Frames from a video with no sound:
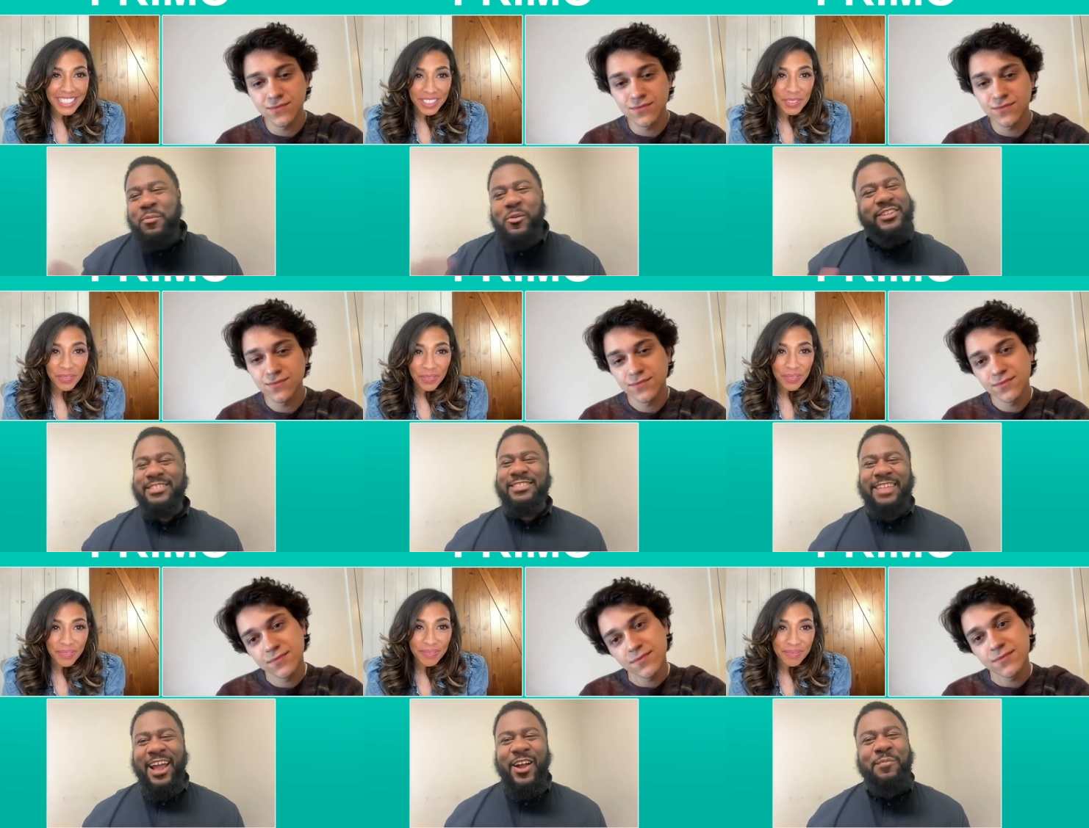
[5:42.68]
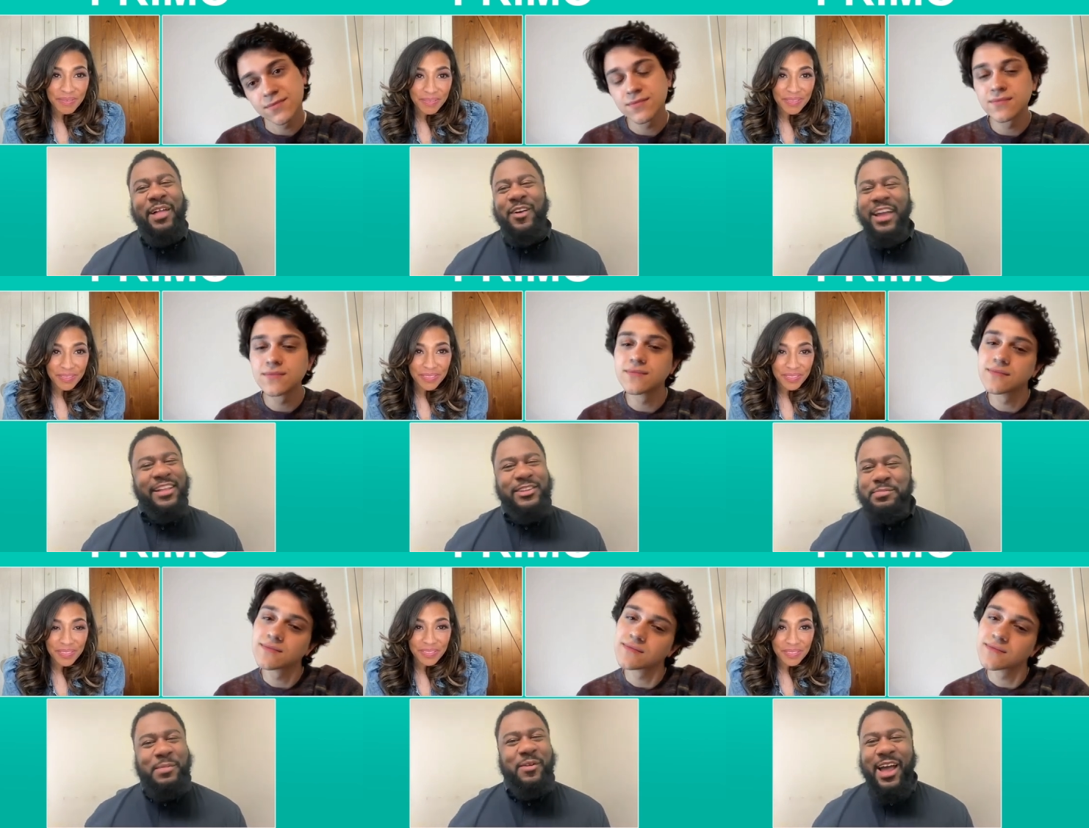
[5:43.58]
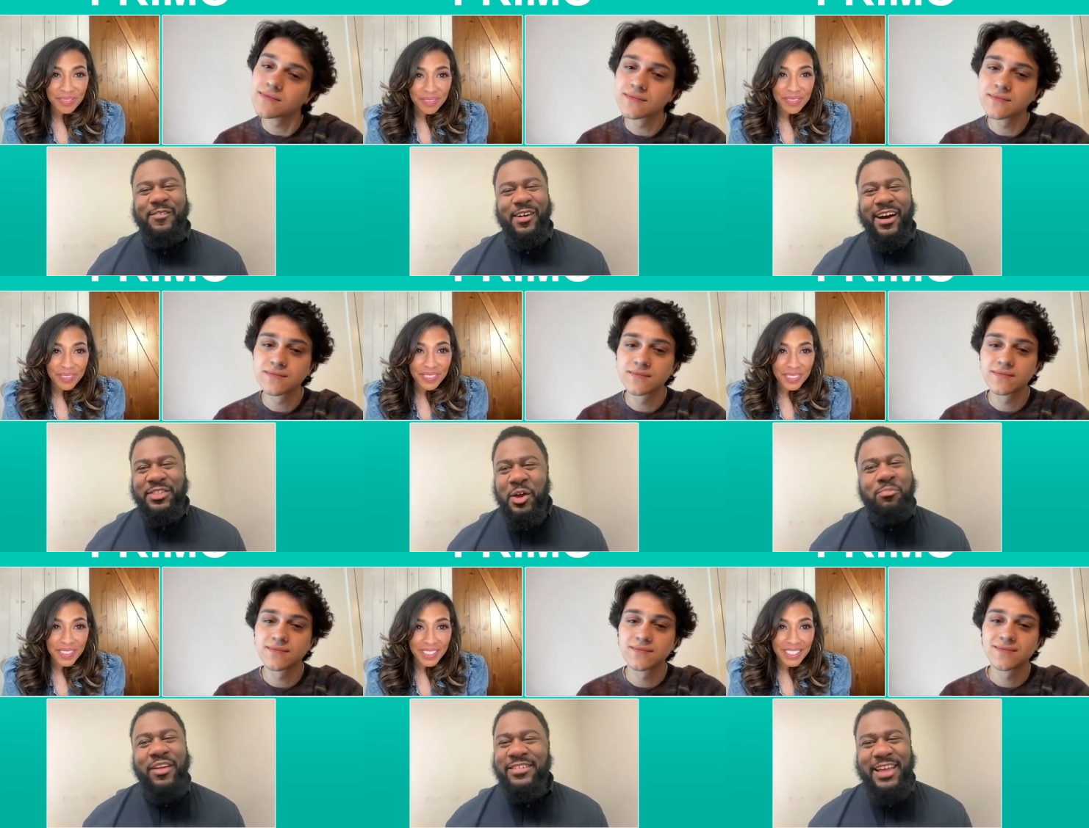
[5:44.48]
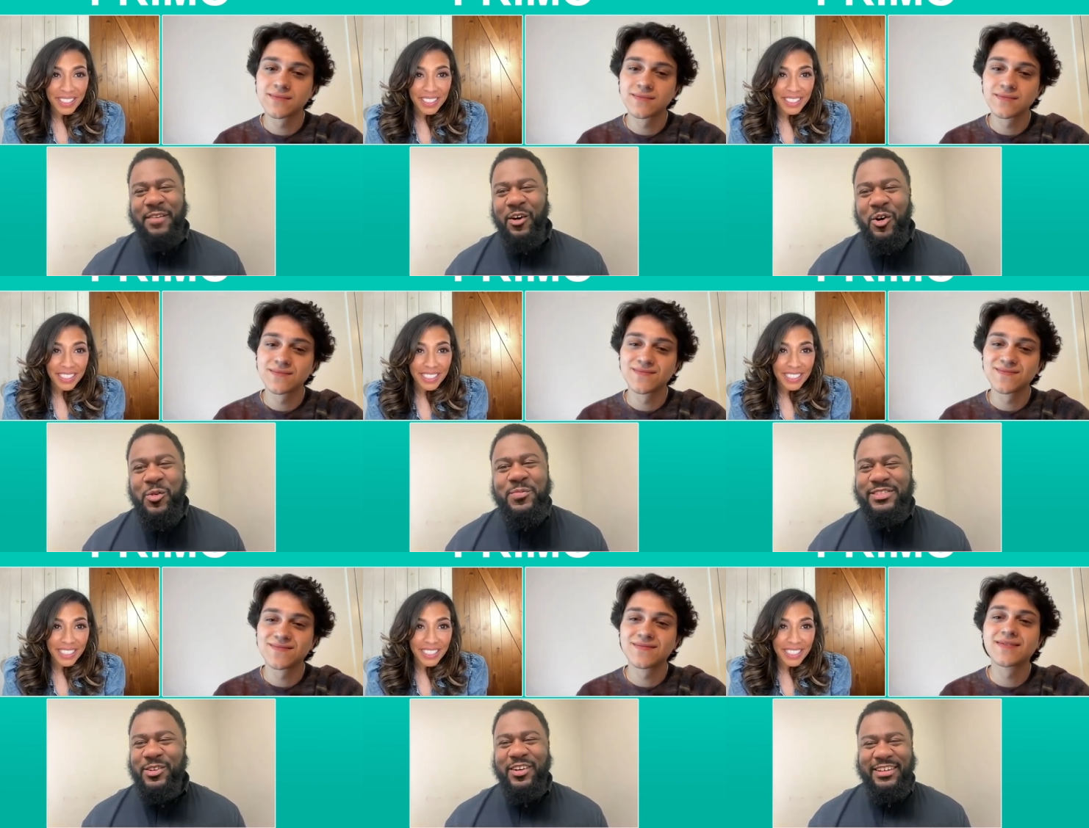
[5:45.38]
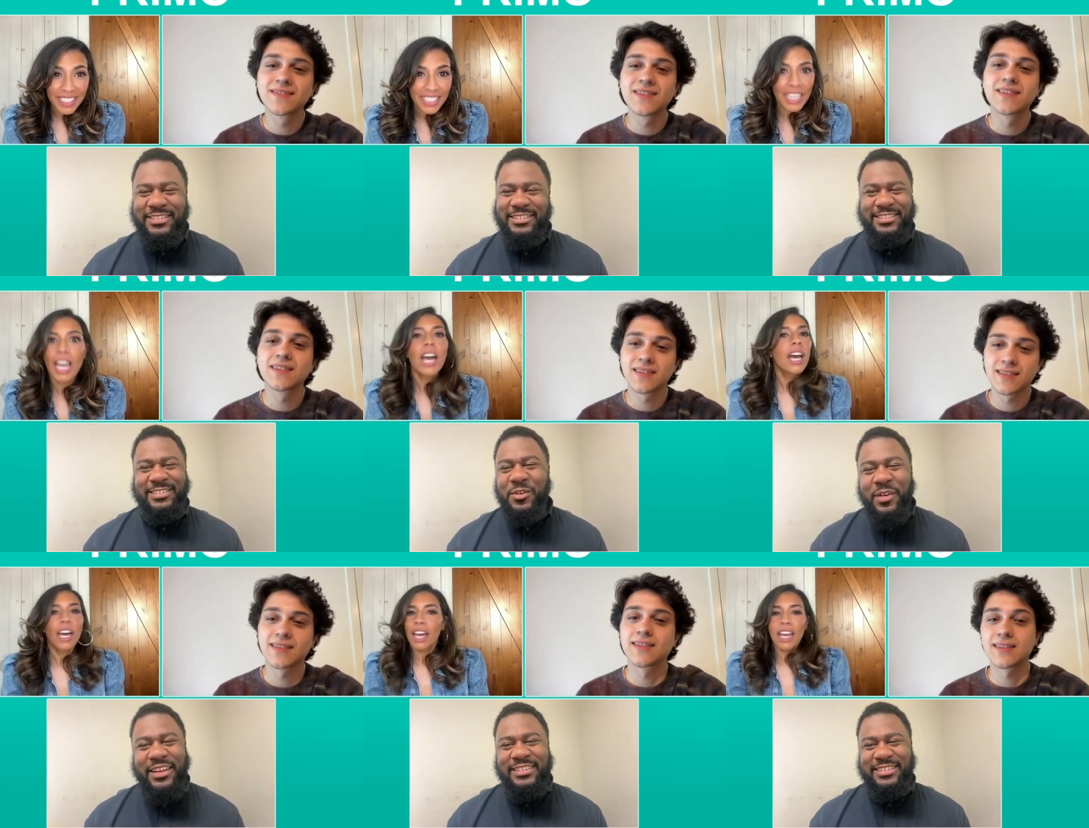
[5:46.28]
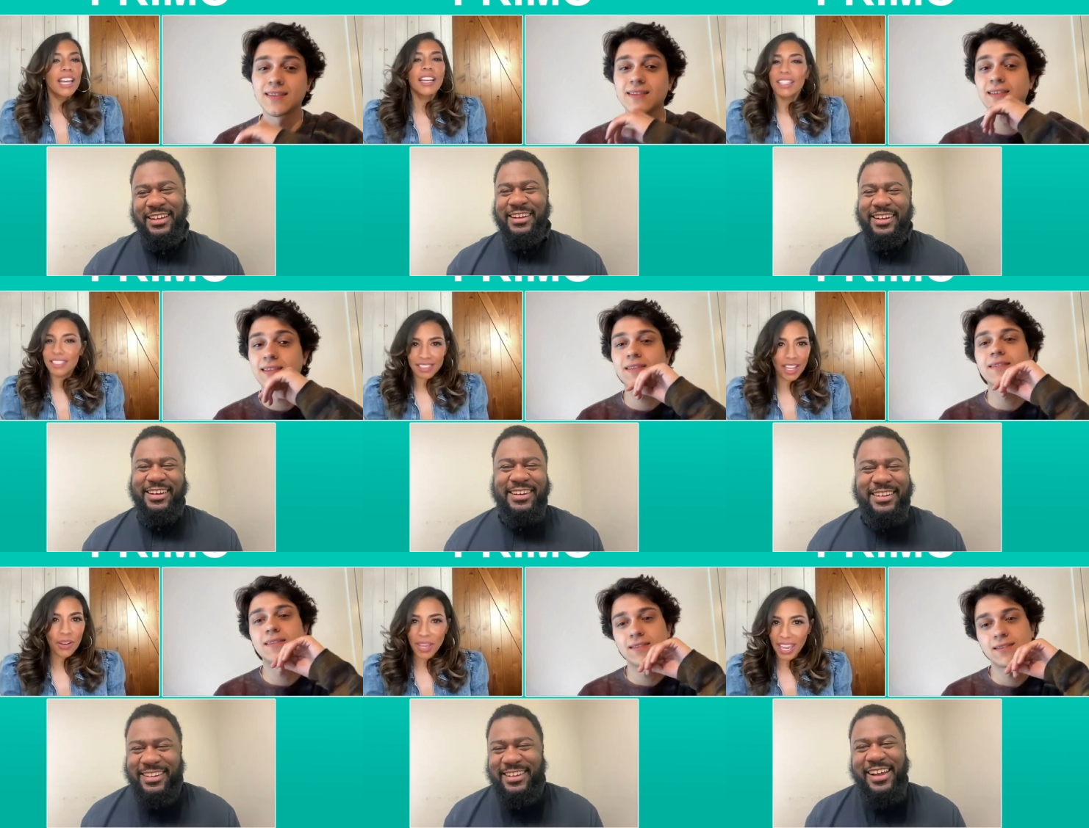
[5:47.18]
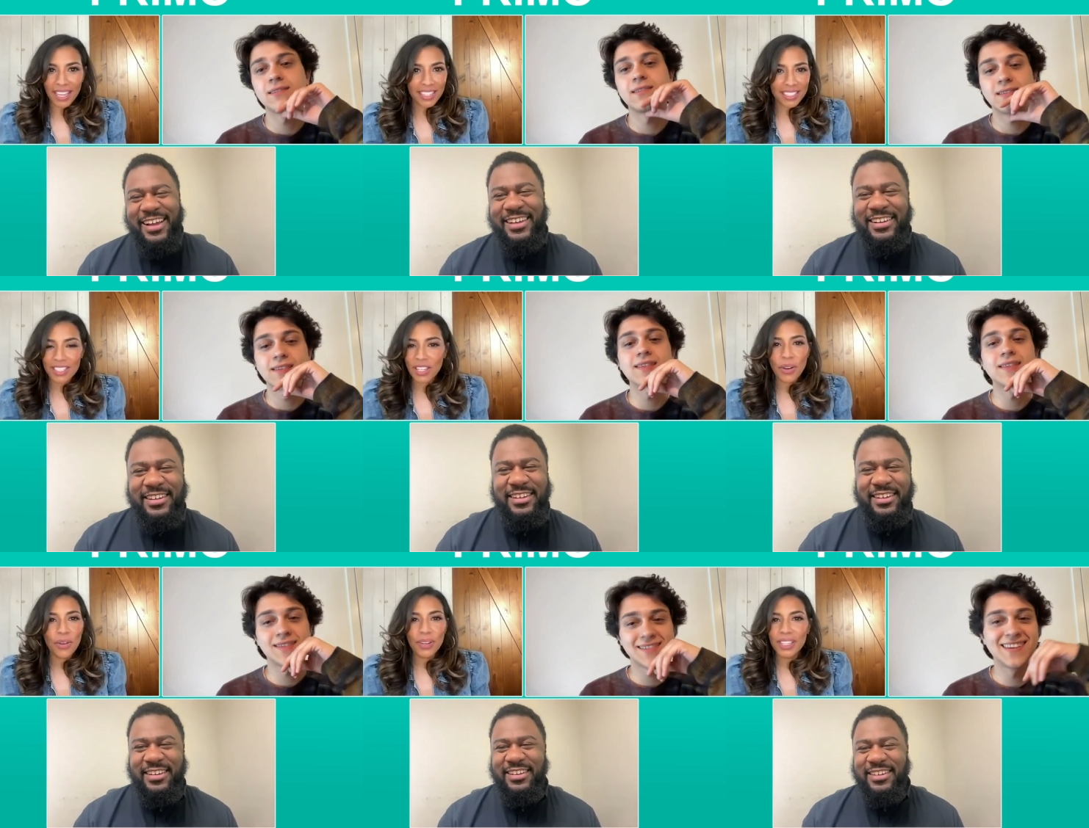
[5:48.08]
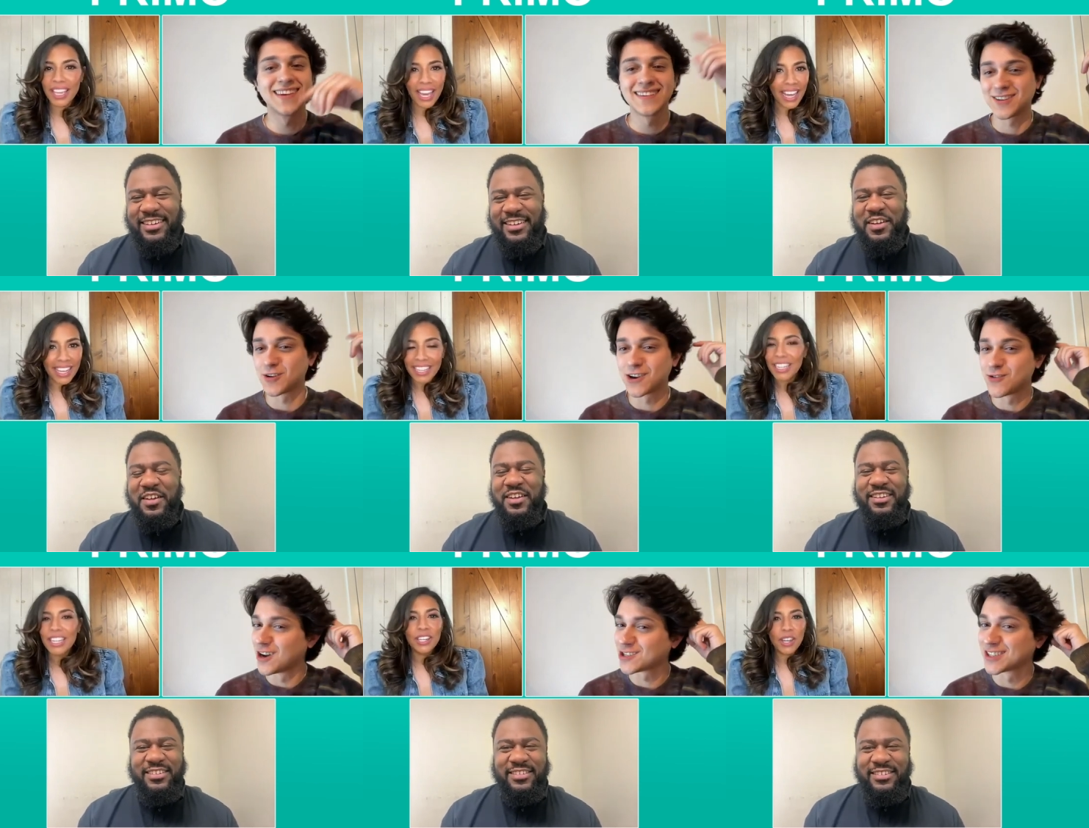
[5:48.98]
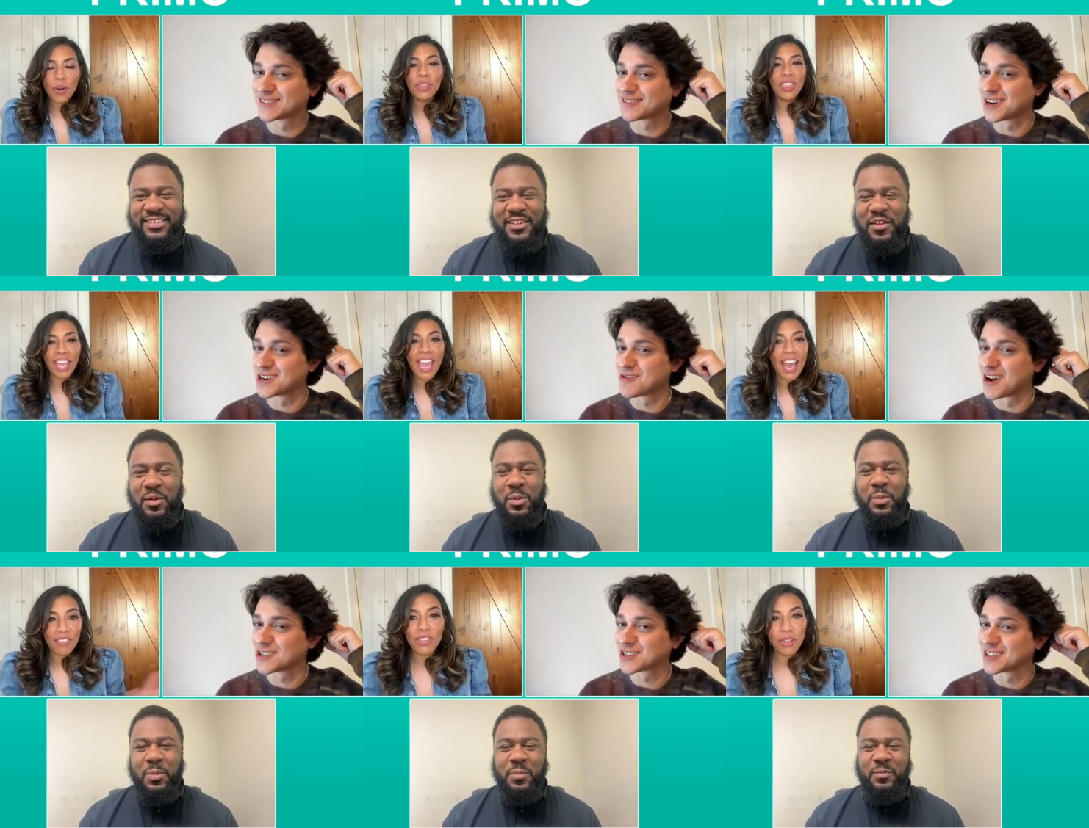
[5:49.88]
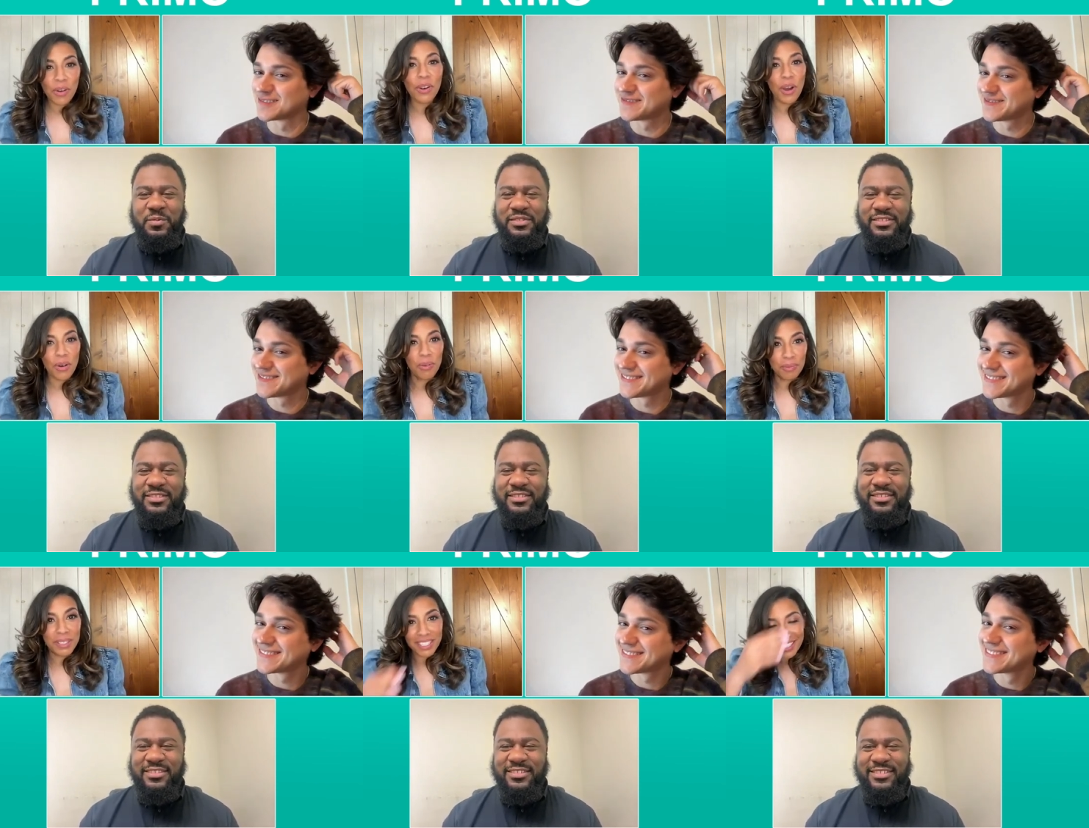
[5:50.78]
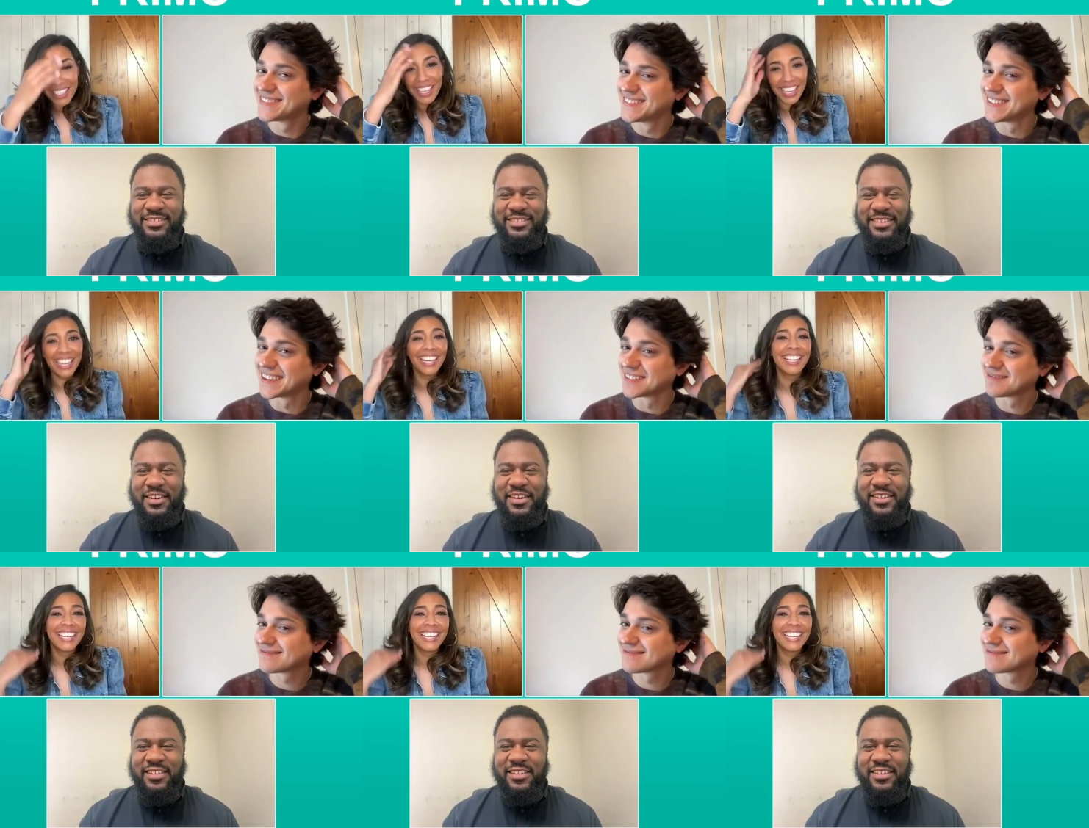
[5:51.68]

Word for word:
Speaker 1: people are just there. I'm like, okay, do these people have uh, your brothers have homes, or is it just you and your son? Okay,
Speaker 2: so yeah,
Speaker 1: question,
Speaker 2: no, they question. have their own homes.
Speaker 1: Yeah,